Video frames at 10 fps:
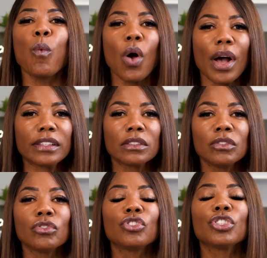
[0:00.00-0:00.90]
1.
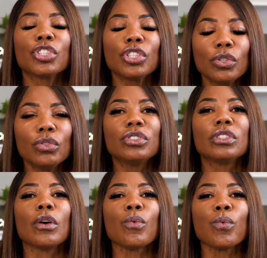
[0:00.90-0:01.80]
Choose
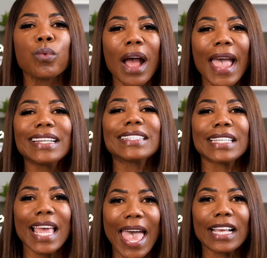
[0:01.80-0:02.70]
the right
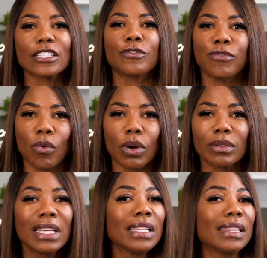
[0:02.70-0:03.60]
tax form.
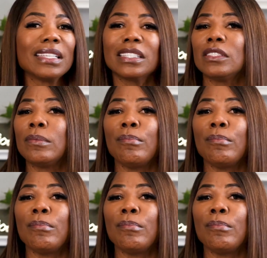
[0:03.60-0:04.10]
This is